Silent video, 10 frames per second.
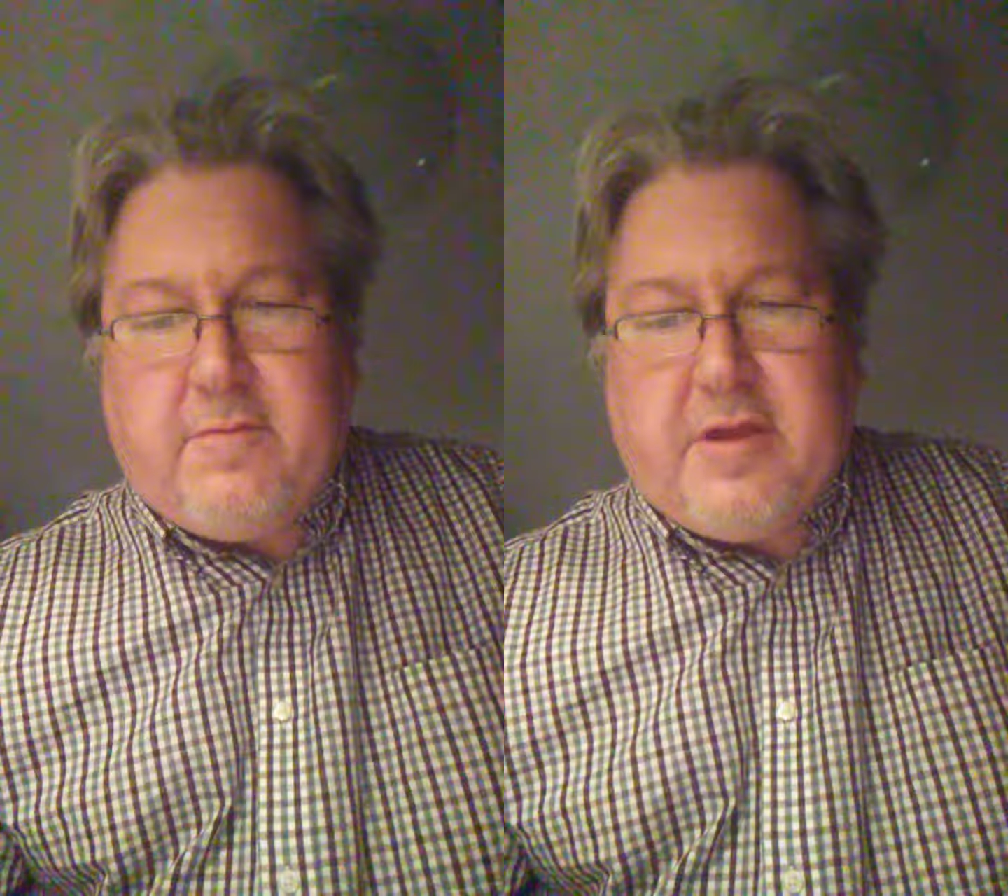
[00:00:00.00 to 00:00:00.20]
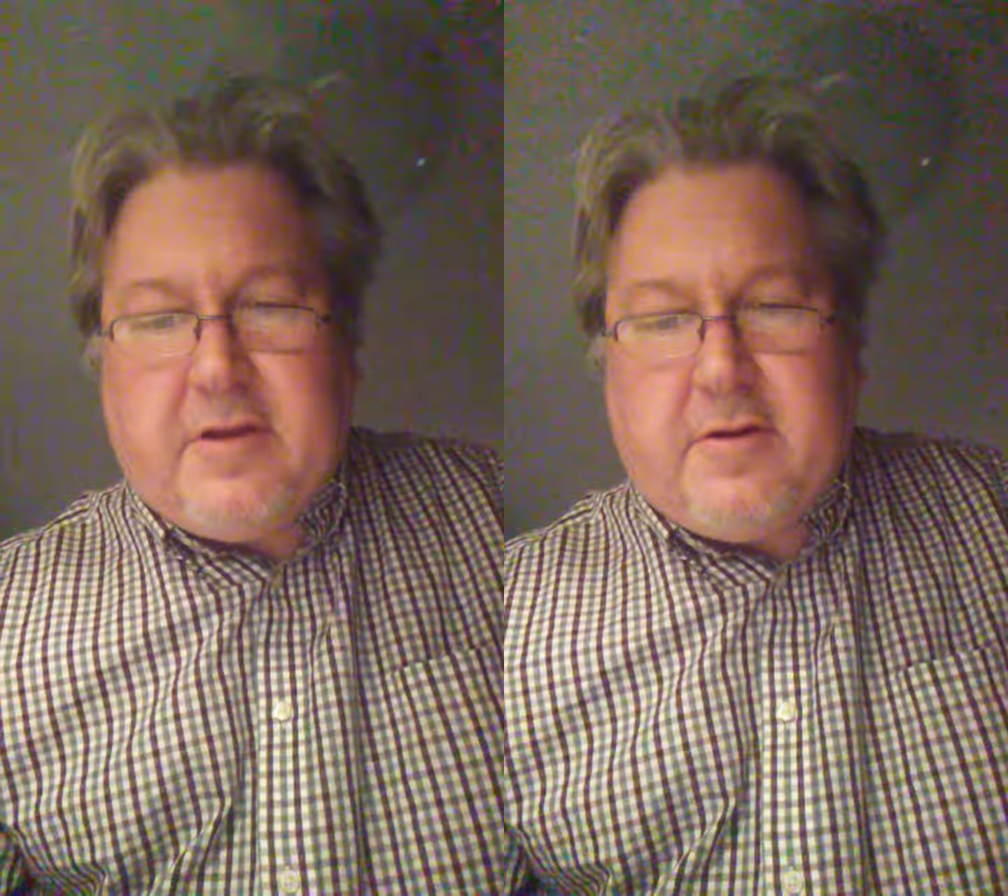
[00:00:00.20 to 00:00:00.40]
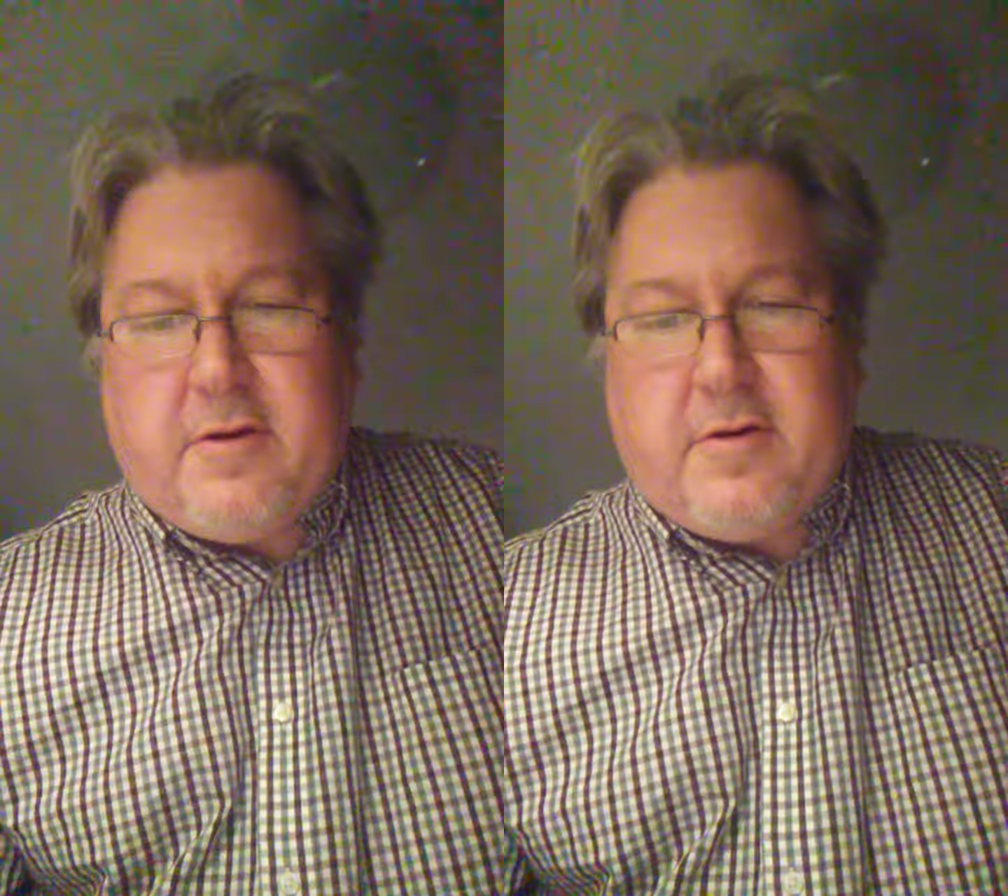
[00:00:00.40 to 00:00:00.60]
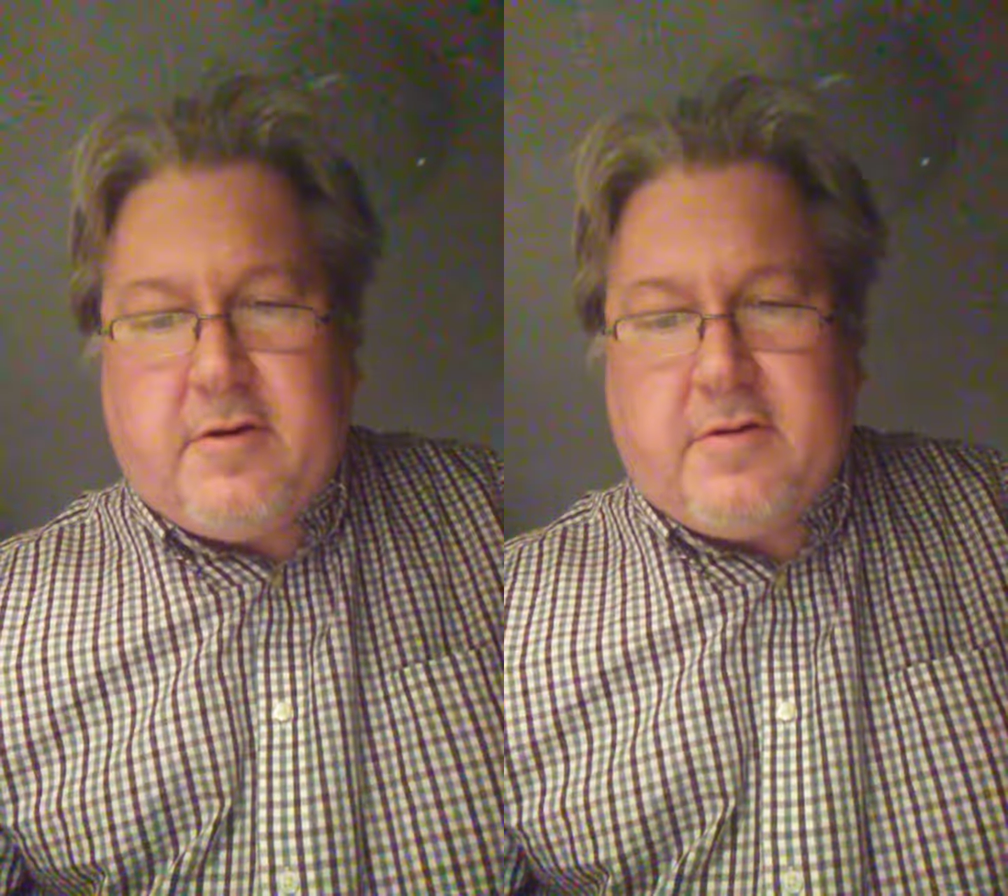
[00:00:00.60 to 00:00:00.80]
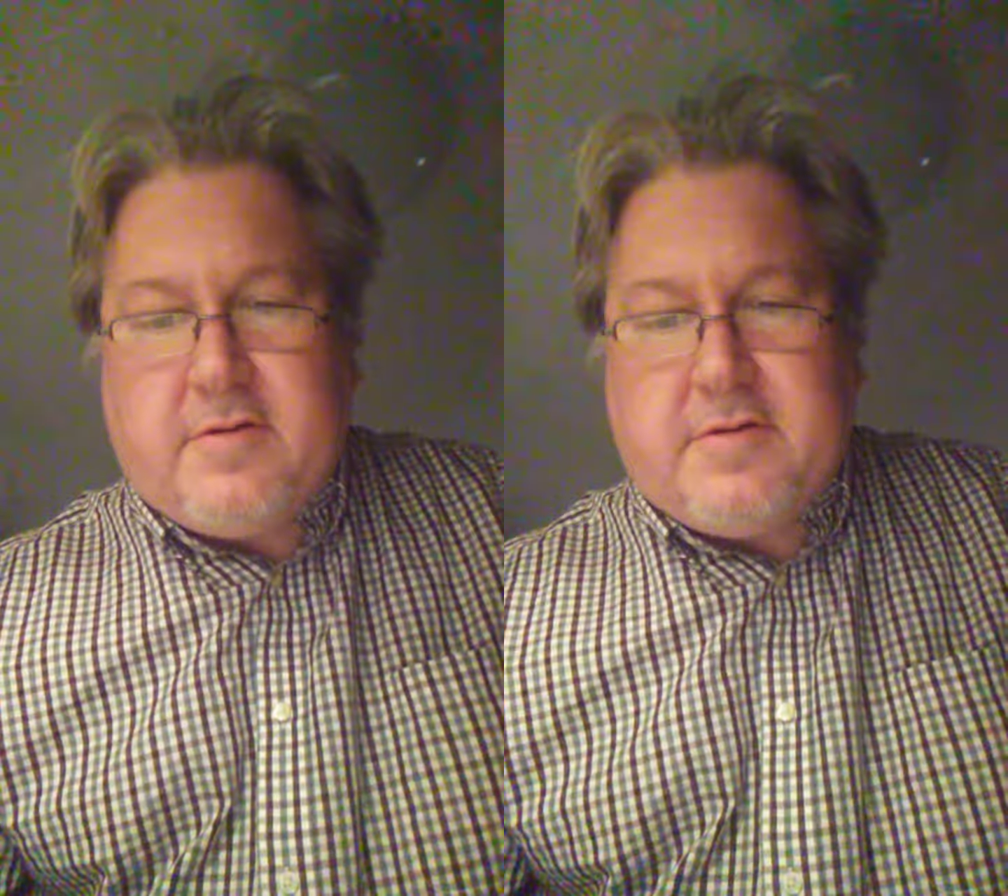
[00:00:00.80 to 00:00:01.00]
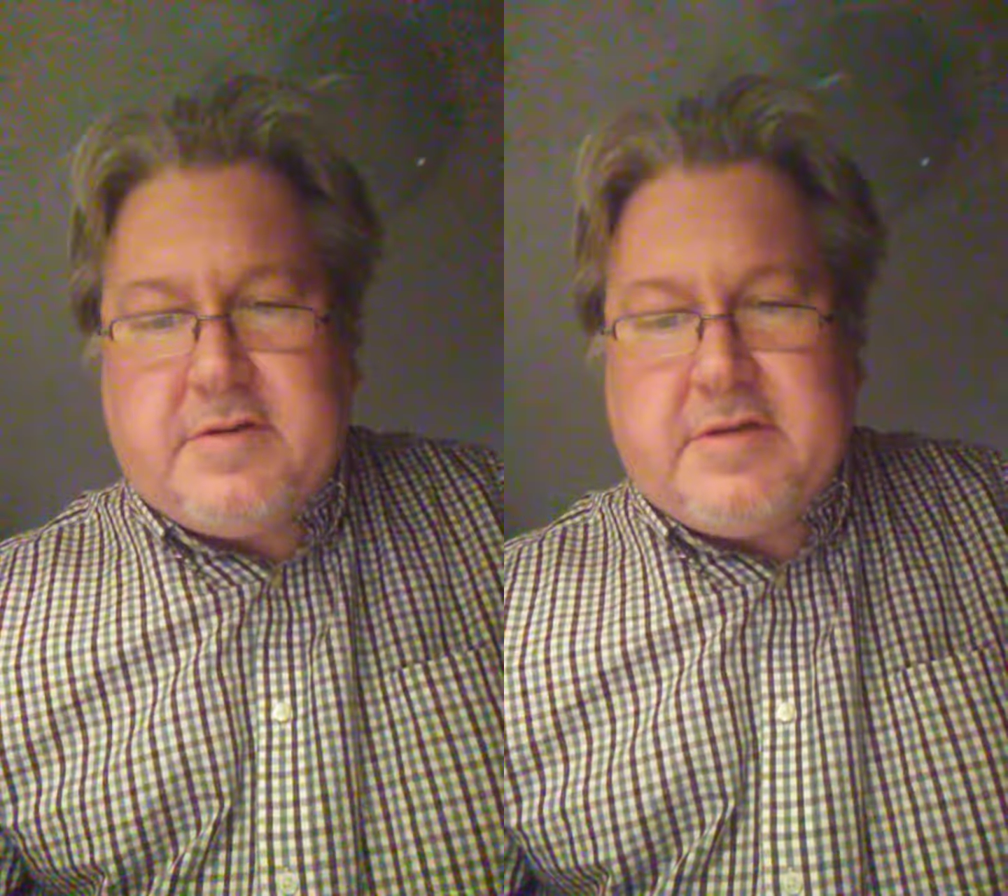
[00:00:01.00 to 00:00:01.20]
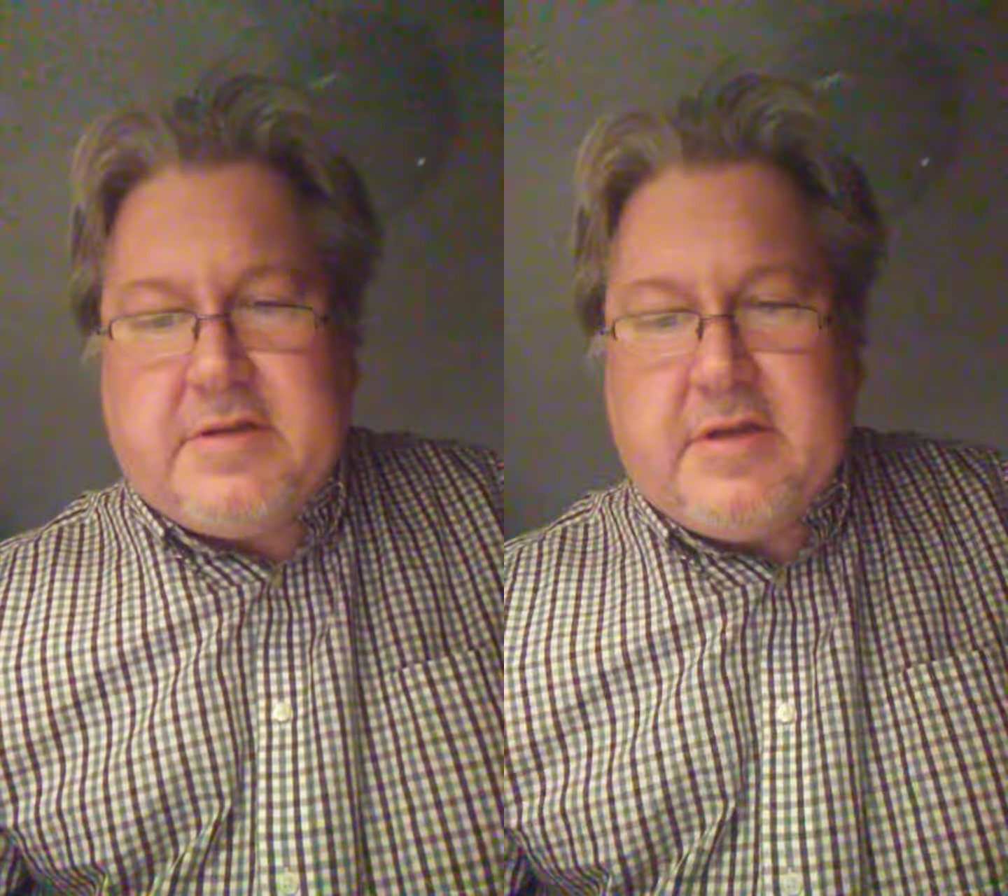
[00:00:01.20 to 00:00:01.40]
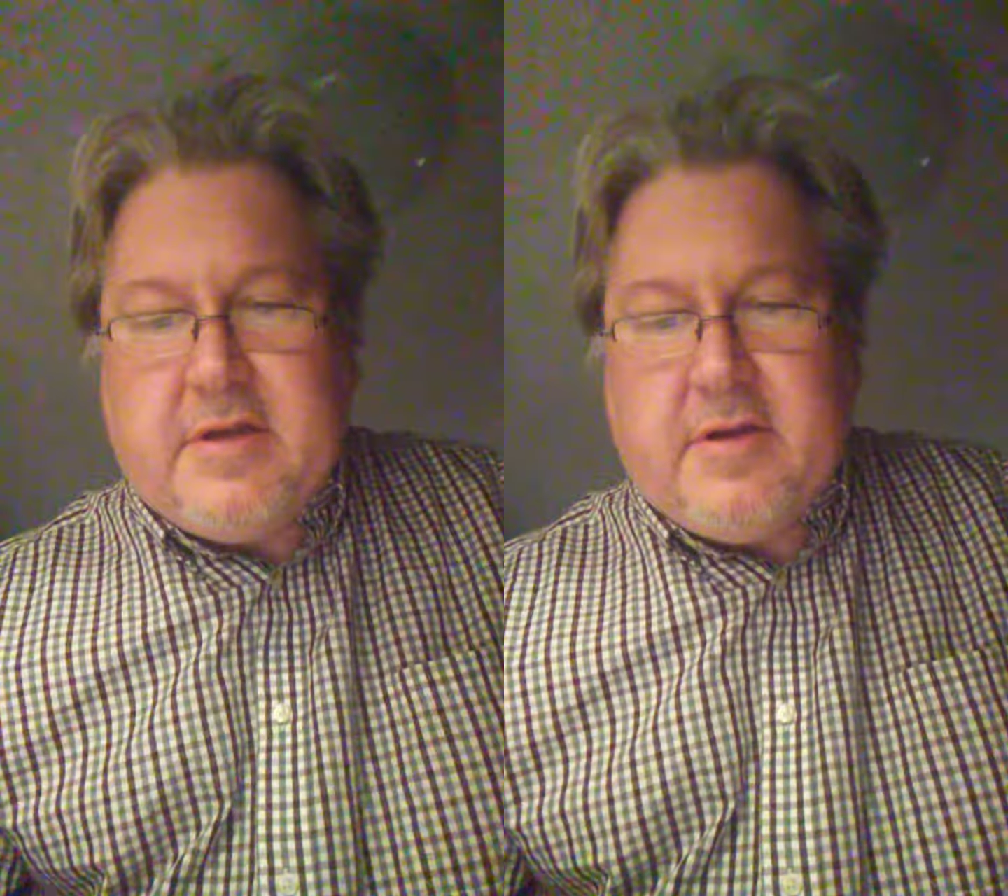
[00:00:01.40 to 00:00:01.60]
because,